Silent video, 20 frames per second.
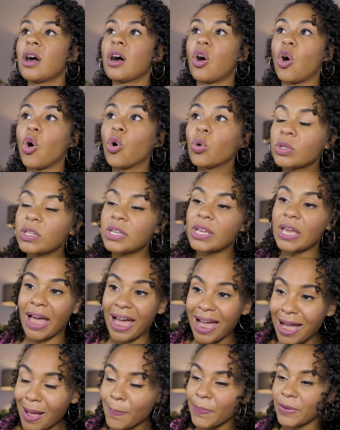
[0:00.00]
only
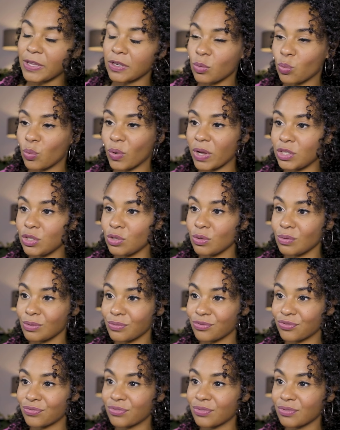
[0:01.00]
happen when
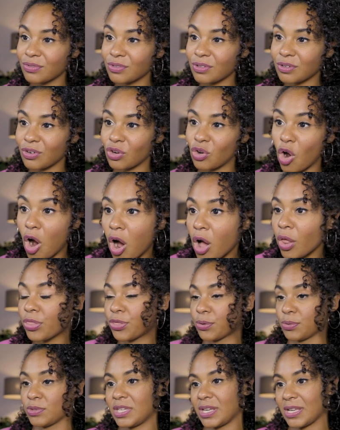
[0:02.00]
you've gone
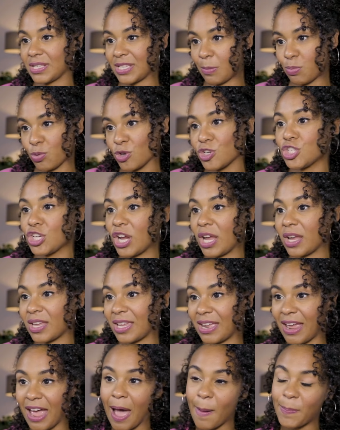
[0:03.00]
through yeah, TSA yeah. check.
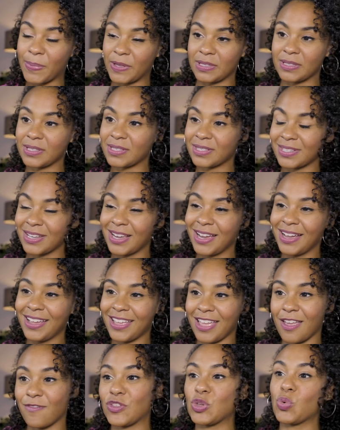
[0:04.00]
It happens
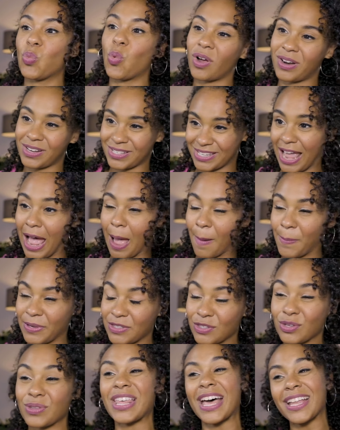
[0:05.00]
if you want it to happen.
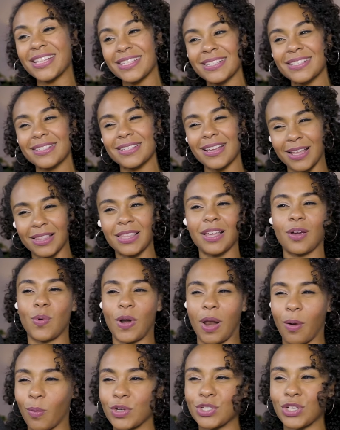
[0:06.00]
So that's, I think, what
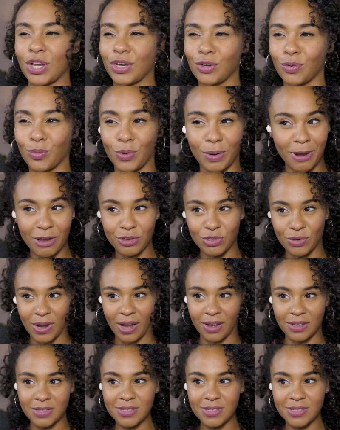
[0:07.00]
I wish I knew. What about you guys?